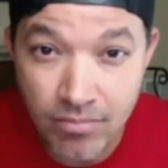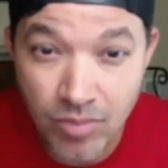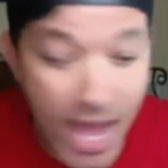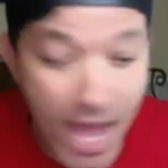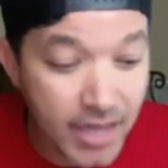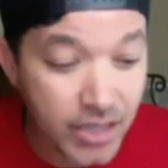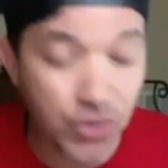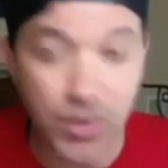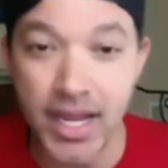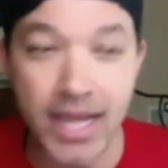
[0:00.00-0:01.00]
I didn't
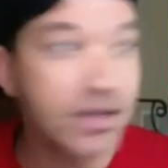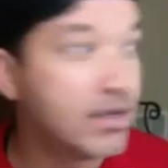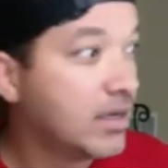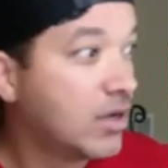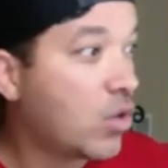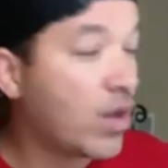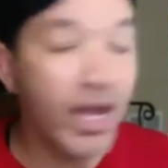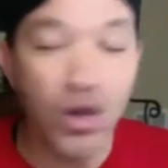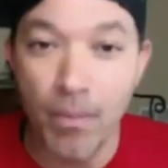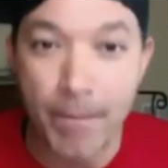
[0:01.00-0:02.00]
create or
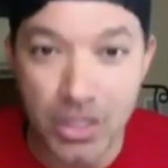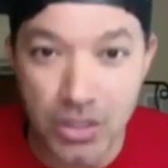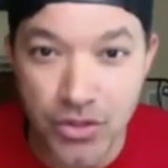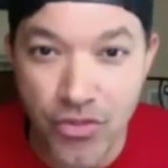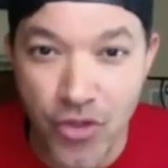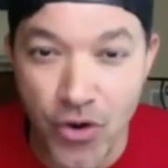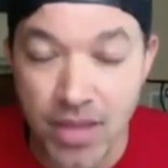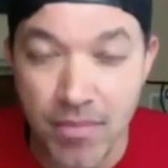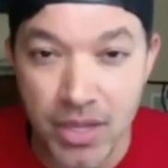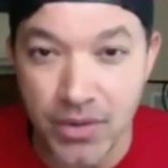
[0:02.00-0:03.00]
help build 30
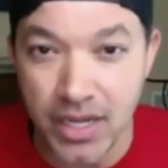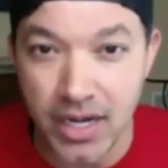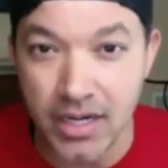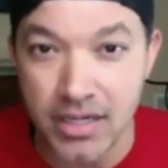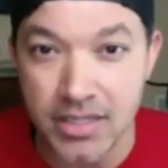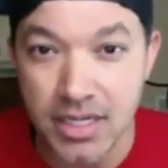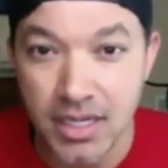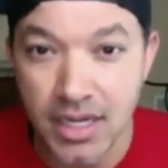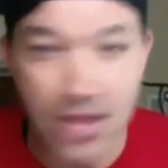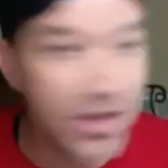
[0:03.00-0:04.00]
millionaires
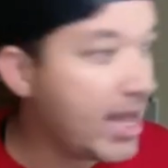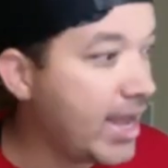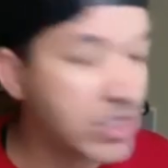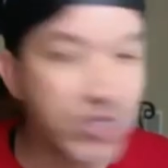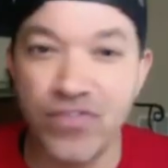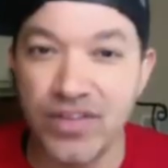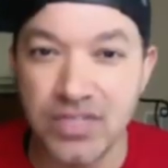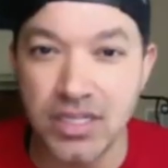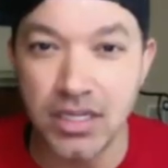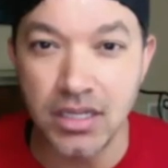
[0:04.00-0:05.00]
in the last
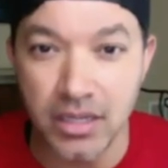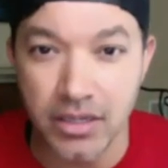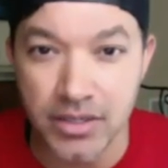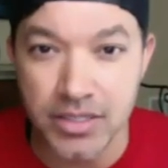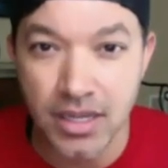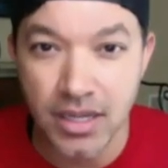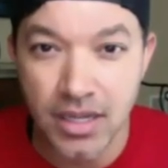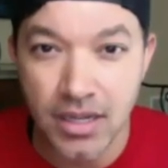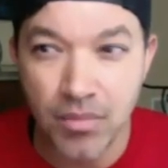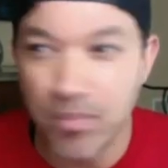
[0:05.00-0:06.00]
15 years
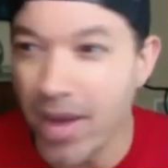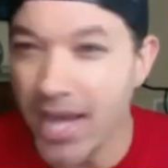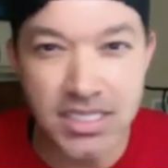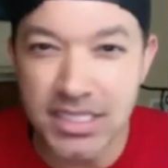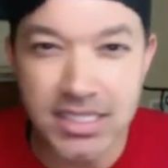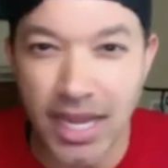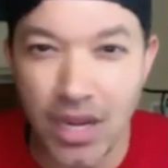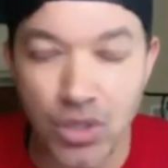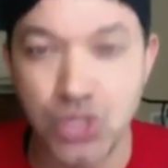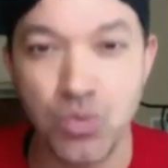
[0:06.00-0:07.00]
by just saying
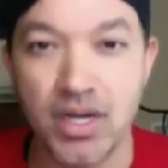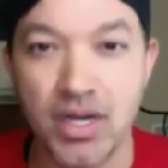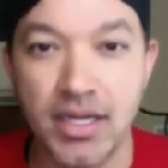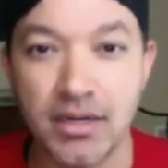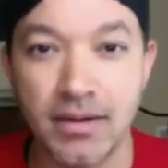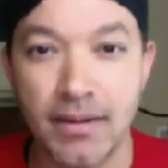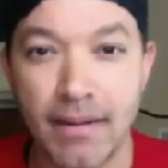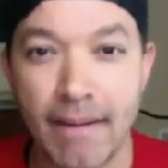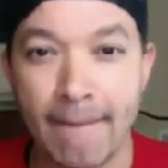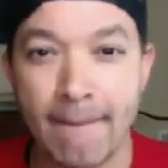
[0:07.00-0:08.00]
what you want to hear.
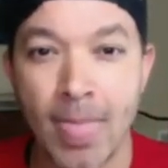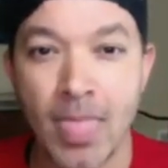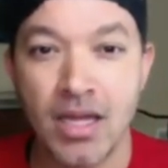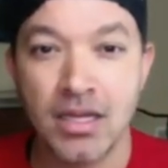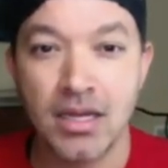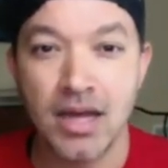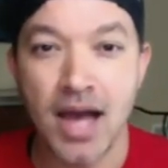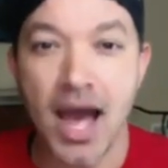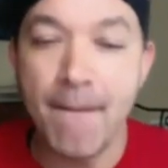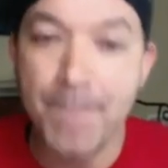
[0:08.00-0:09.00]

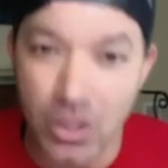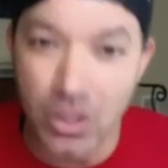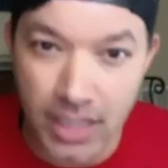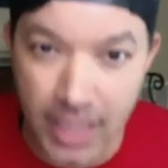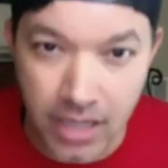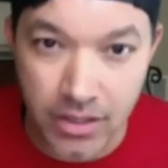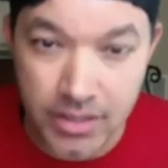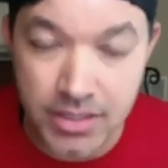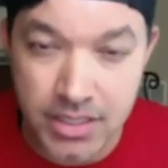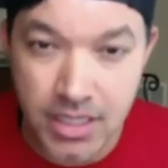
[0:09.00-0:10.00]
I build leaders.